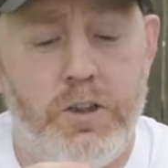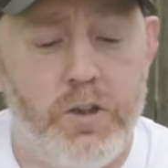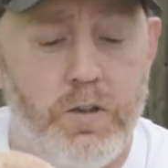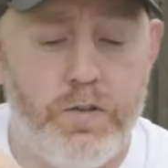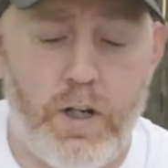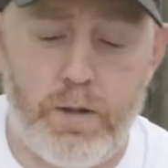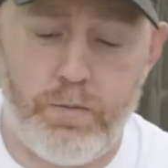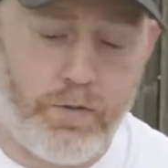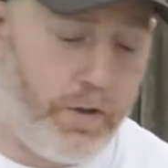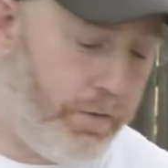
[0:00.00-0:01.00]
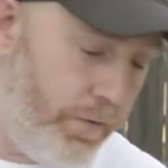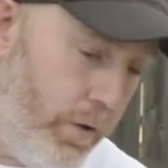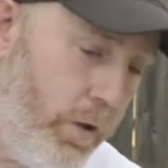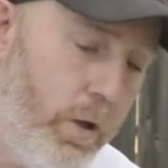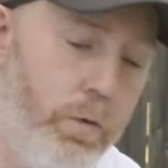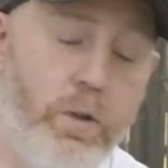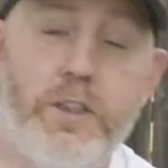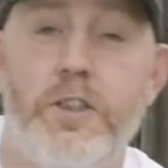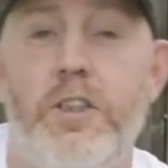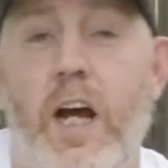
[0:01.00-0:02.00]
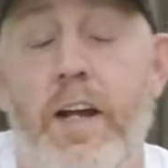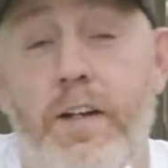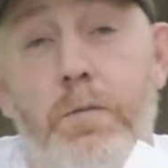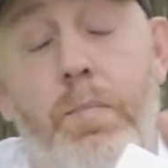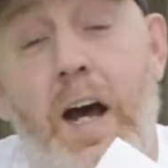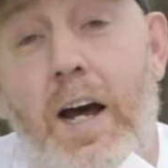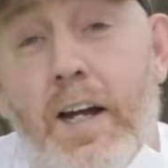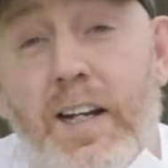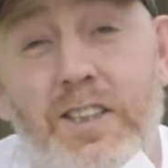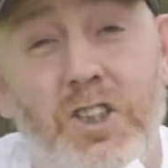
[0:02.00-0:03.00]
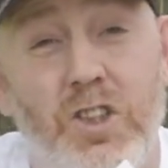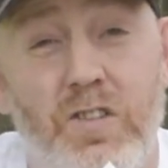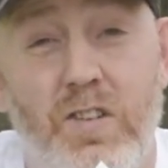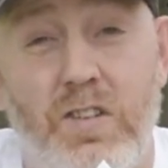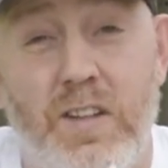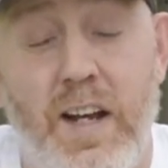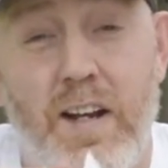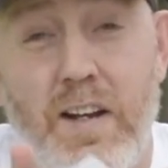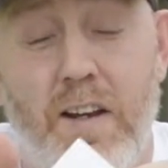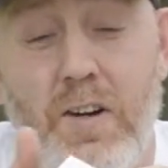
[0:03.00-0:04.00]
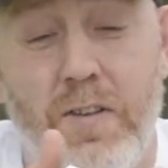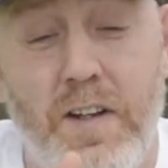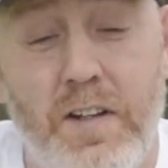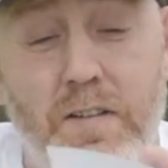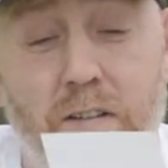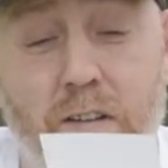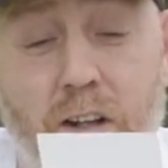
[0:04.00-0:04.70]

insurance type stuff, which I did buy insurance on this.